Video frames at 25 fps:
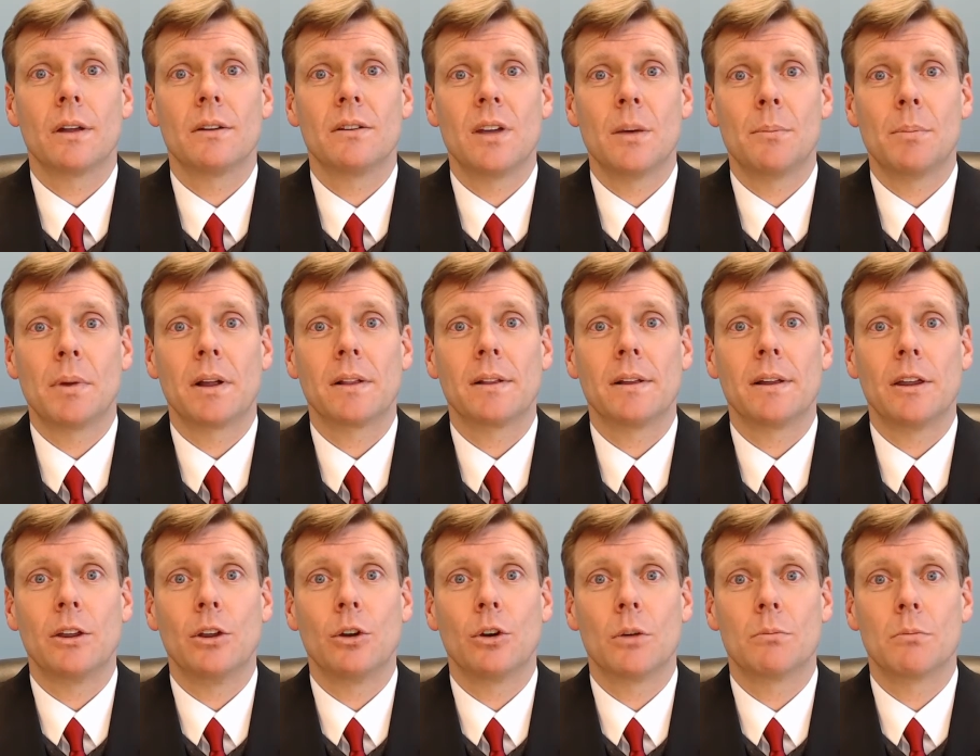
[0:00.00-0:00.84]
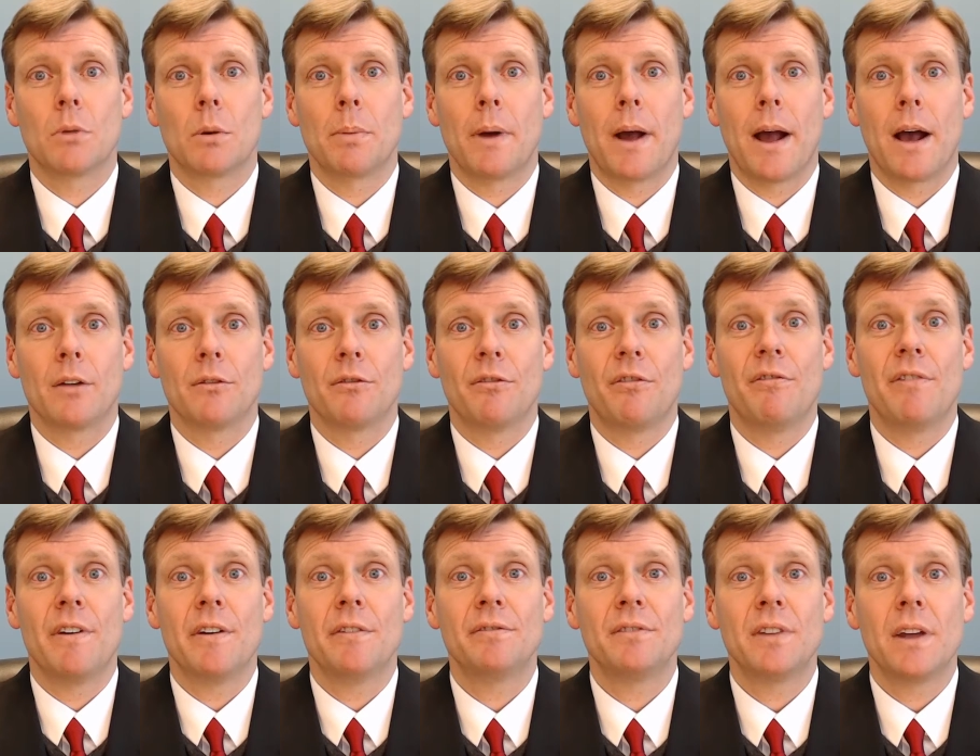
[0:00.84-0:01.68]
Typically, you can propound
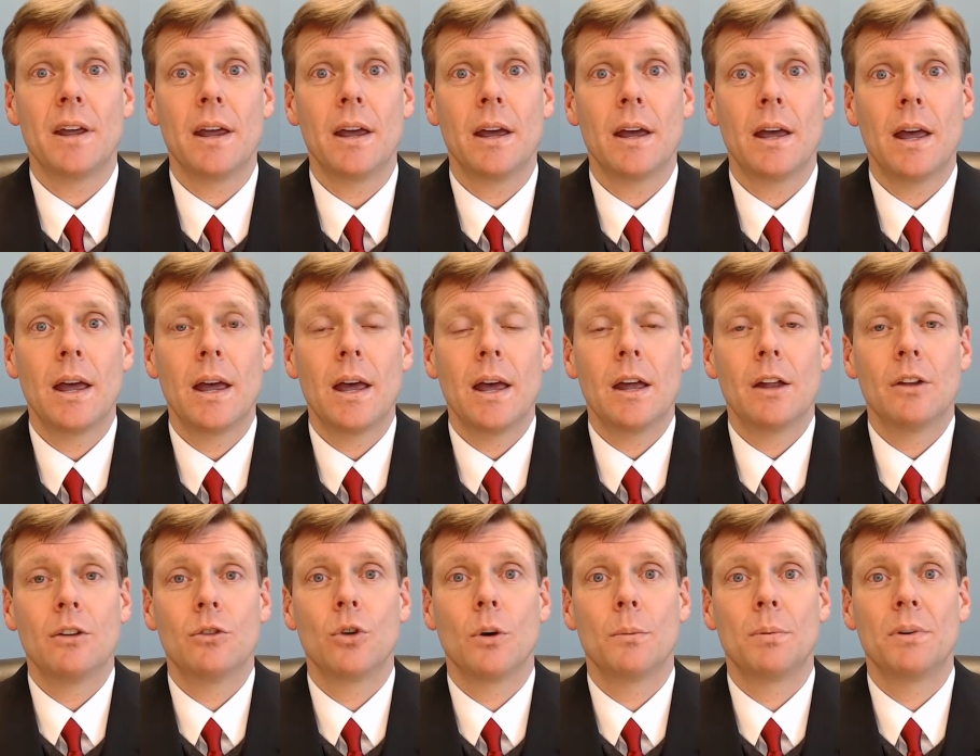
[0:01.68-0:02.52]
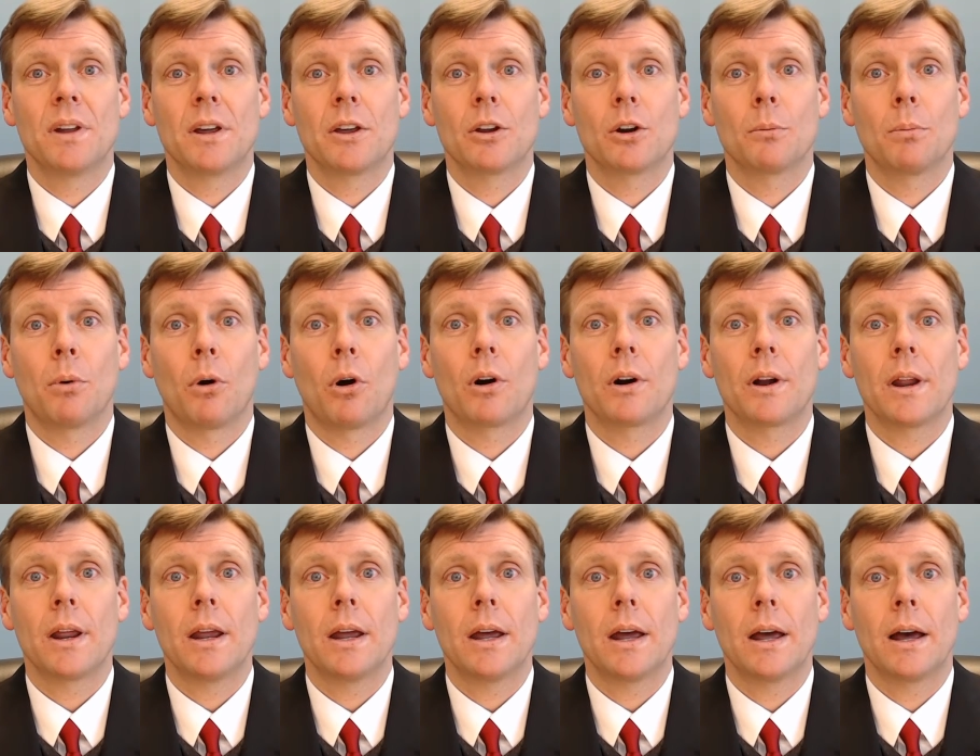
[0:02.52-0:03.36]
50 to a particular
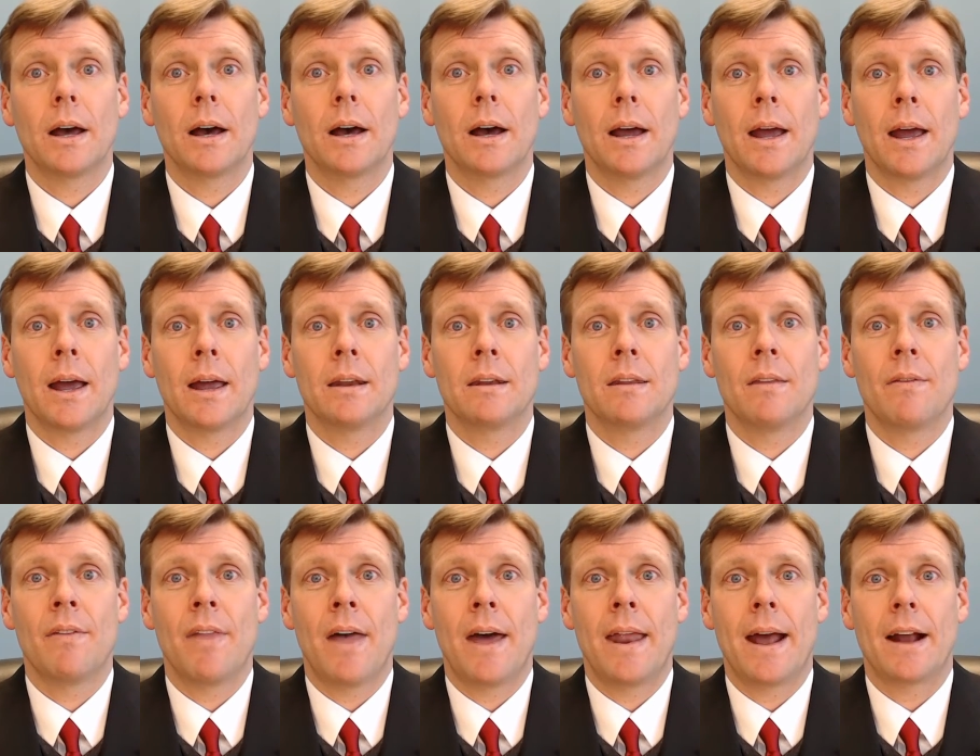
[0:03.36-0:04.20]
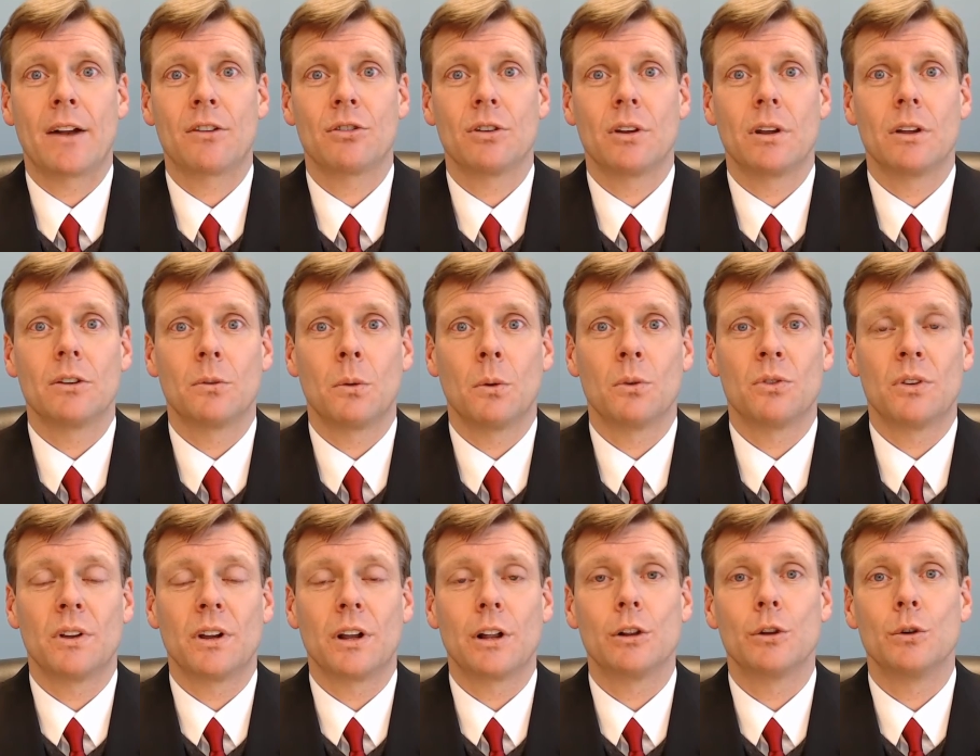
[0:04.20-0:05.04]
party, and that actually is
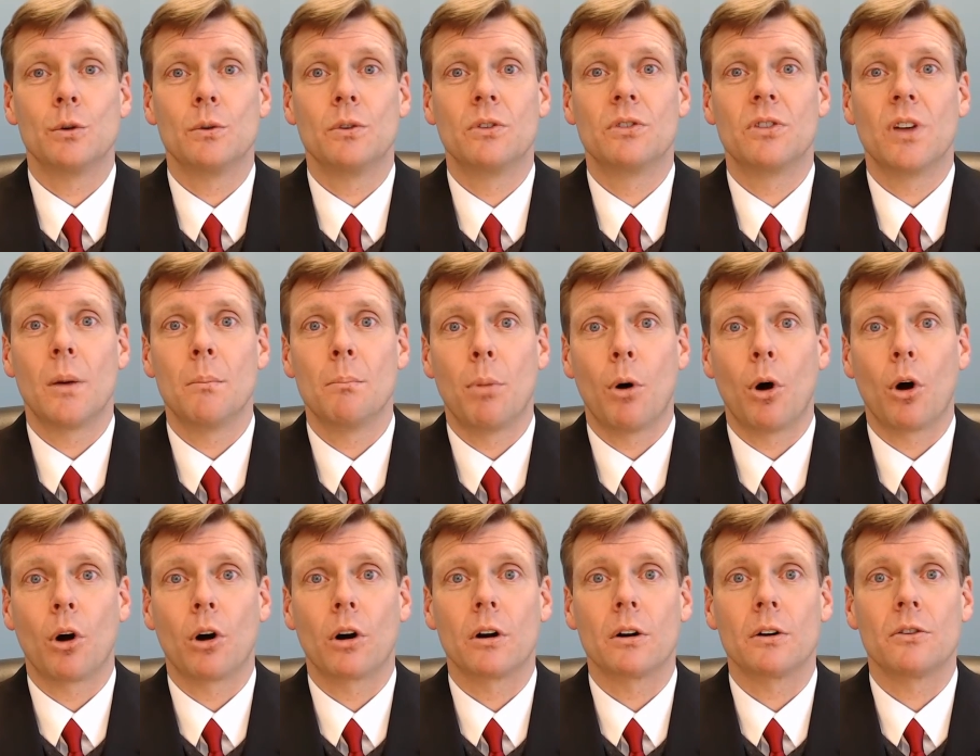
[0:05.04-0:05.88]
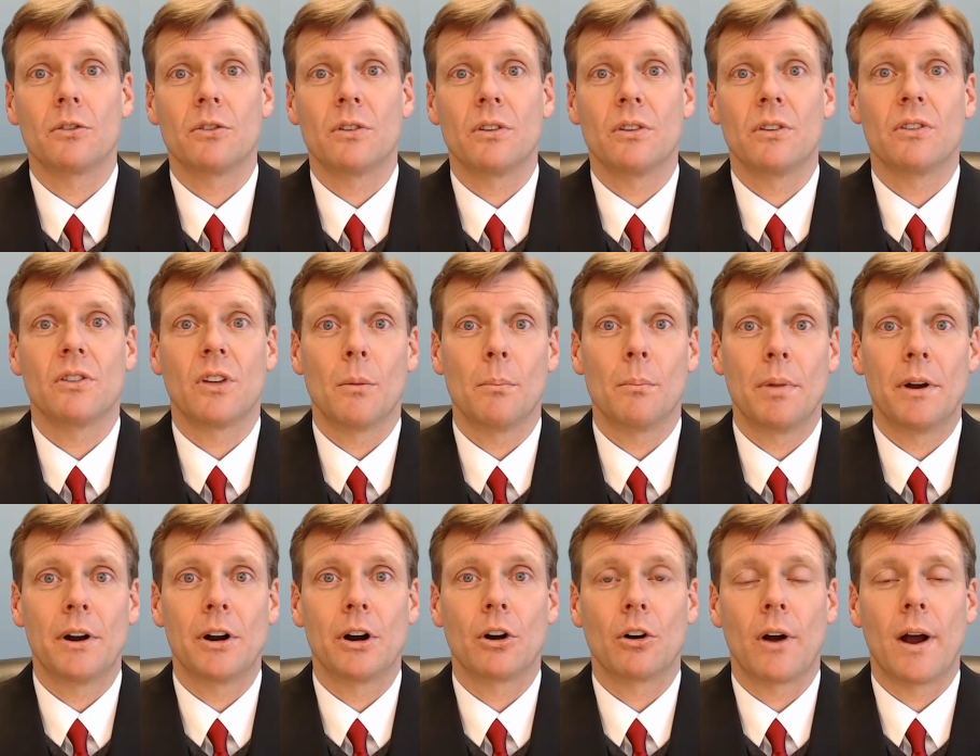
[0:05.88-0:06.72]
supposed to include subparts and
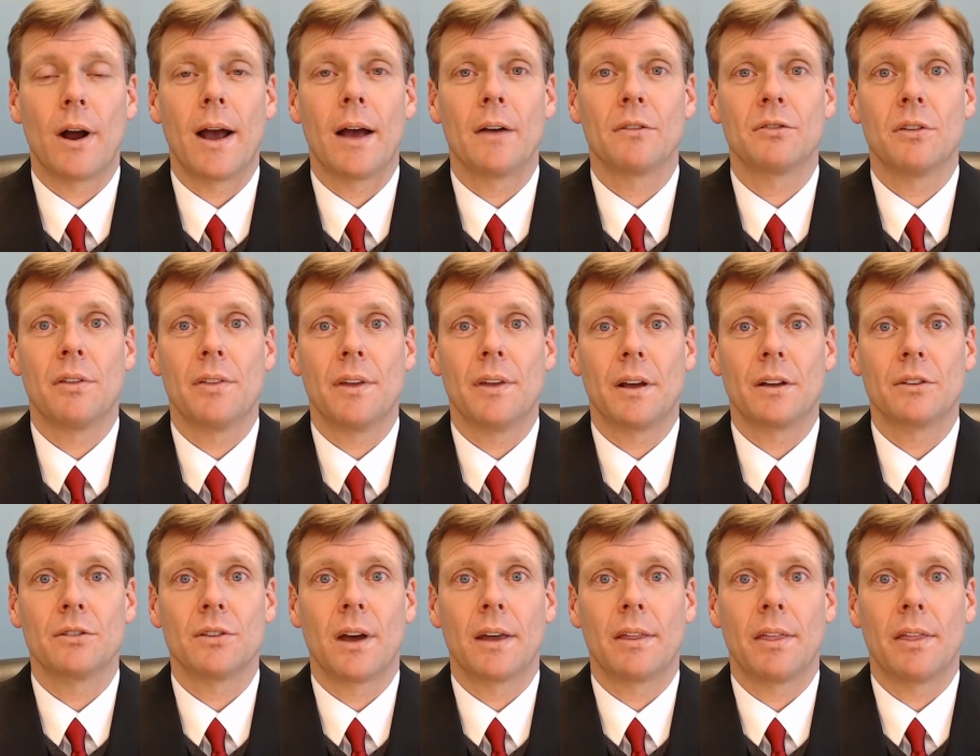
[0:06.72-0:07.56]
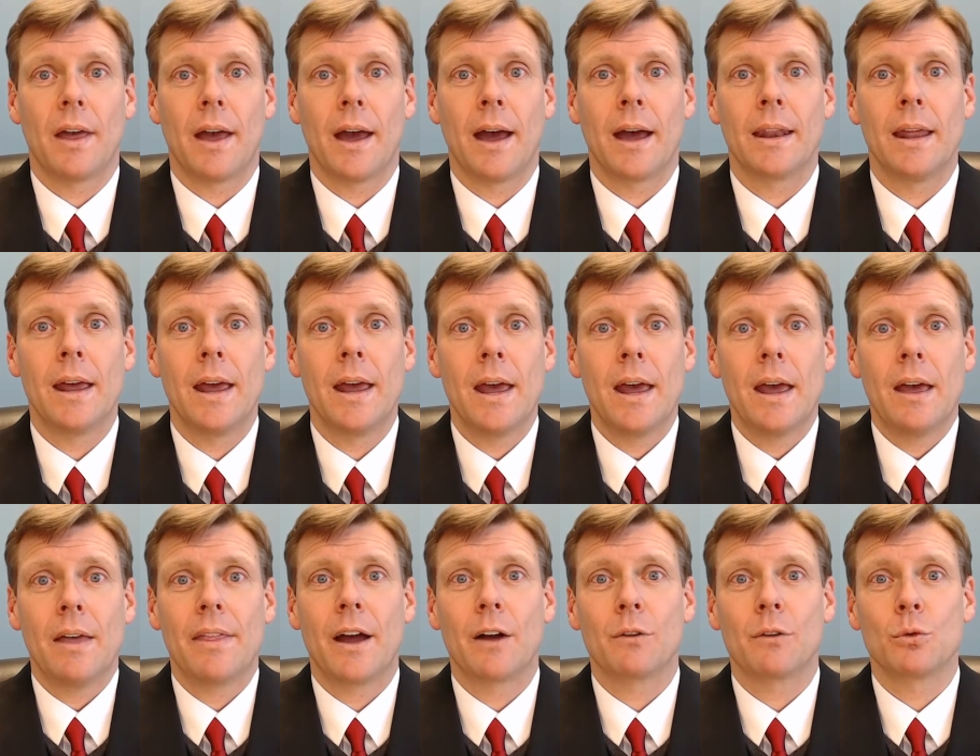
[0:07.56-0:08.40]
subparagraphs and things like that.
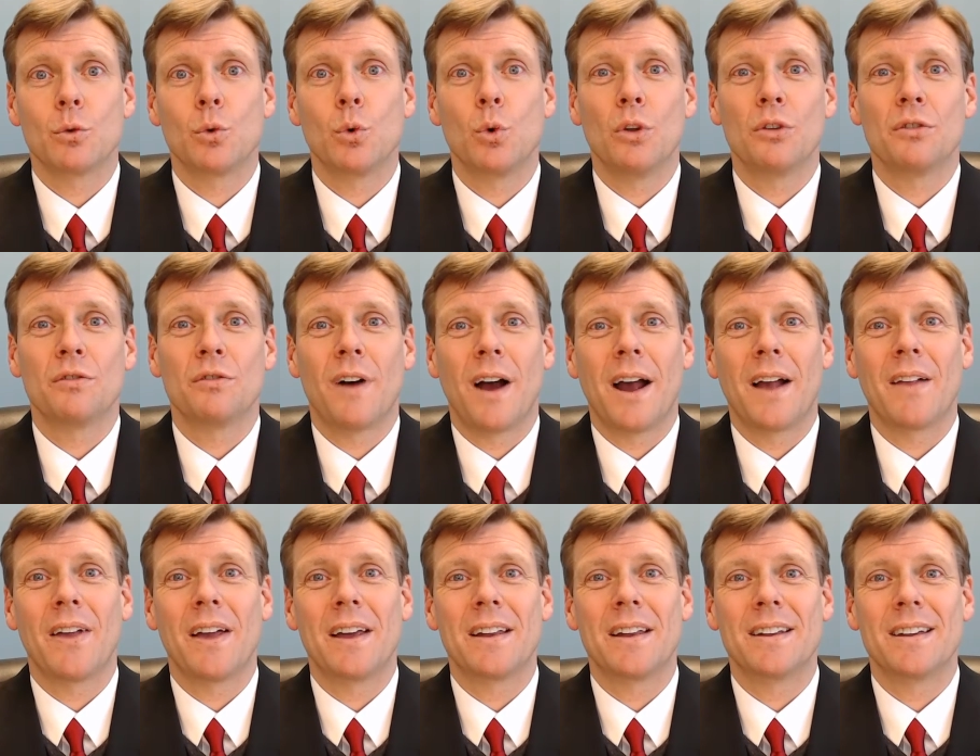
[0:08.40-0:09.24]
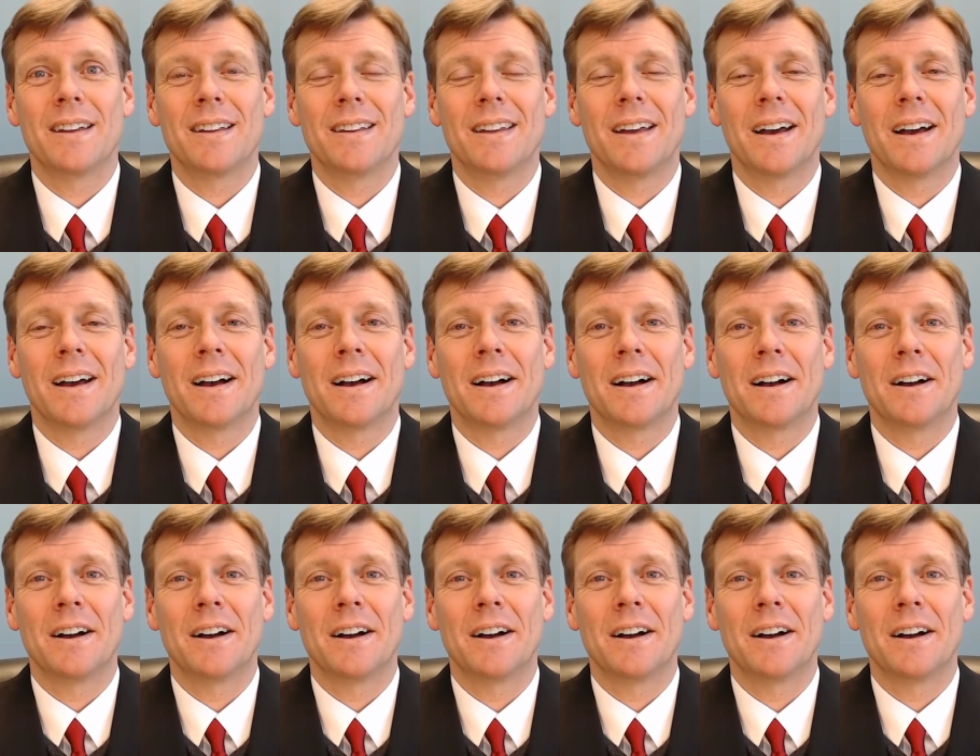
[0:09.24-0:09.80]
That rule is violated